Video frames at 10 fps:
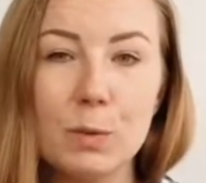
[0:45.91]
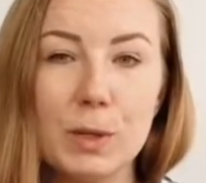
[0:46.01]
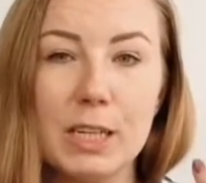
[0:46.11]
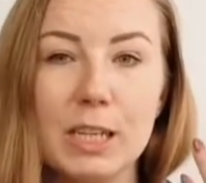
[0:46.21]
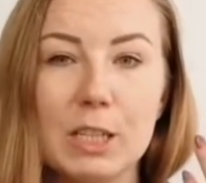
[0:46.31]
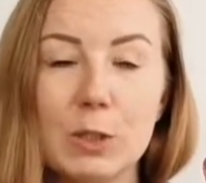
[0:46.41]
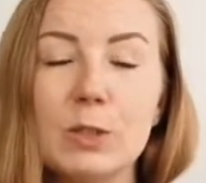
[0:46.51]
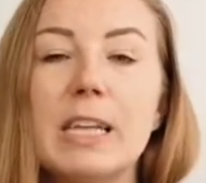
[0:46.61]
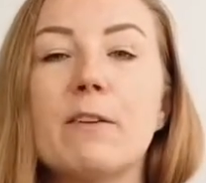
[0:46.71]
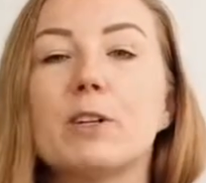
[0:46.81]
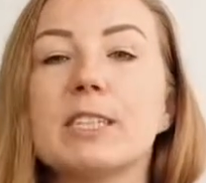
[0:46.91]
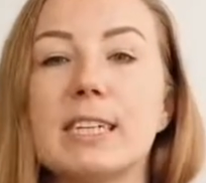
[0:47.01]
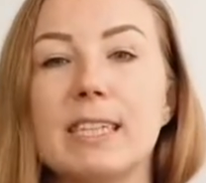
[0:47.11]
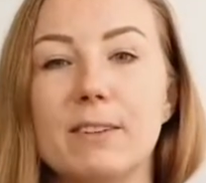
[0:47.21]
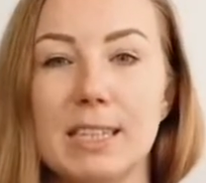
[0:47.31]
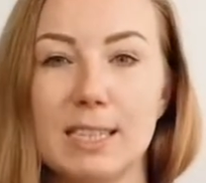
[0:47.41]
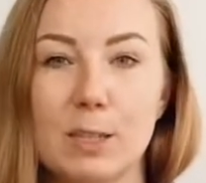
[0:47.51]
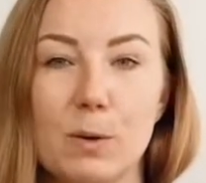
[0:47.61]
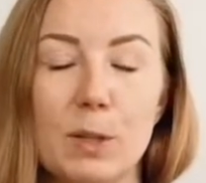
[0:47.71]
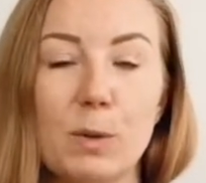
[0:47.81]
we use diverse activities,
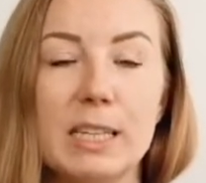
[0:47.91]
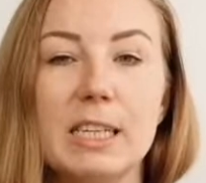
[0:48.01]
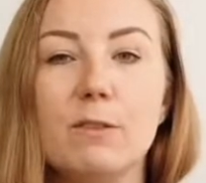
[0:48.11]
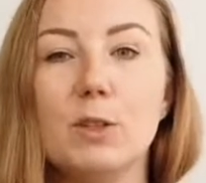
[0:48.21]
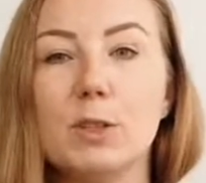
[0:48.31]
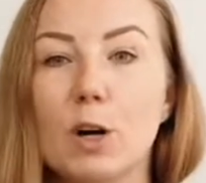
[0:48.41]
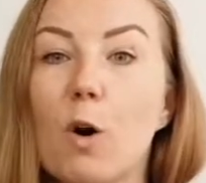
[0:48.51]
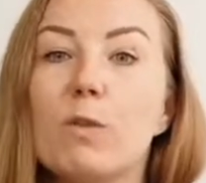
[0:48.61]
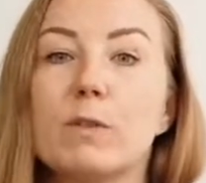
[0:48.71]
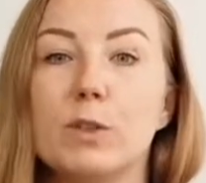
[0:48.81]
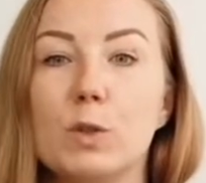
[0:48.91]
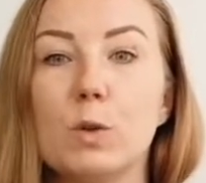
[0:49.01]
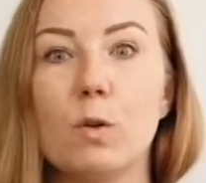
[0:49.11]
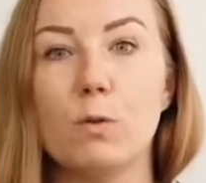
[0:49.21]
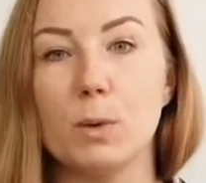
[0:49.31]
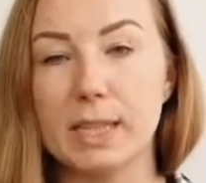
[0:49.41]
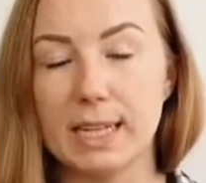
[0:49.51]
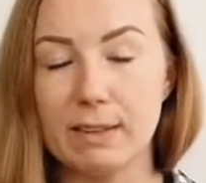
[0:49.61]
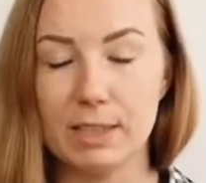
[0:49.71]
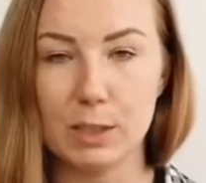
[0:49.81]
so it will give you the overview of what
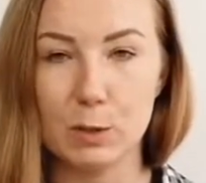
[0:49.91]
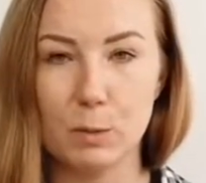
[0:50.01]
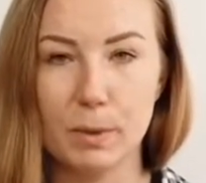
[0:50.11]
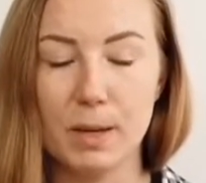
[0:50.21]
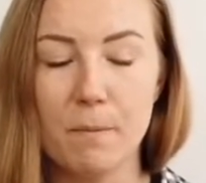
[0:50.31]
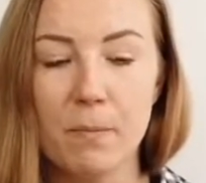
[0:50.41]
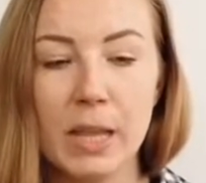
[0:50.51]
activities could be.